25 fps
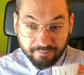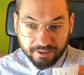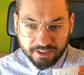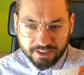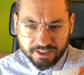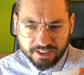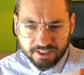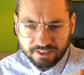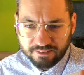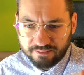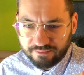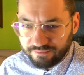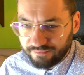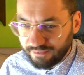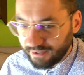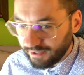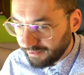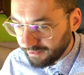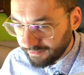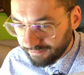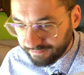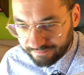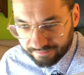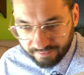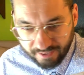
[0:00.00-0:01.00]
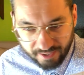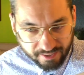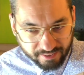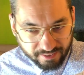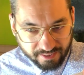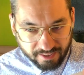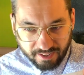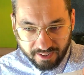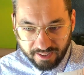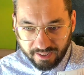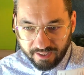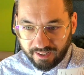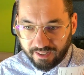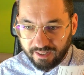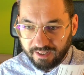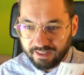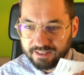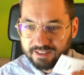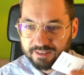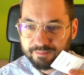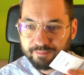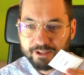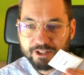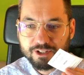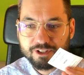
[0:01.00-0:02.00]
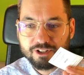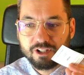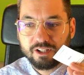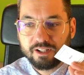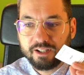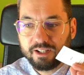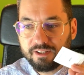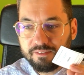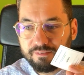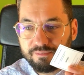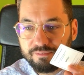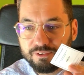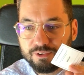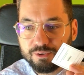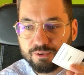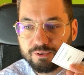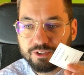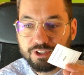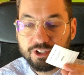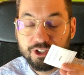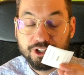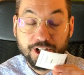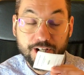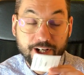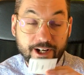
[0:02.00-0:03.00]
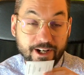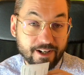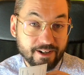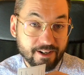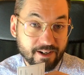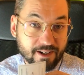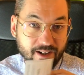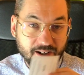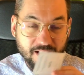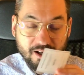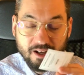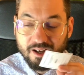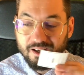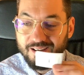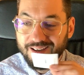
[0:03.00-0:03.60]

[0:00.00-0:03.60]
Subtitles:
This is very funky, especially if you dare